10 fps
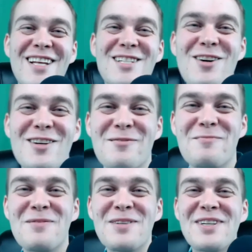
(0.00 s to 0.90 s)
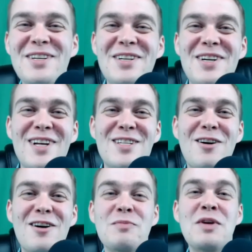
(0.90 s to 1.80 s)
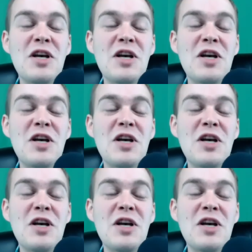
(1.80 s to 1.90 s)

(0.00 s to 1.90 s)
That's awesome. That's awesome.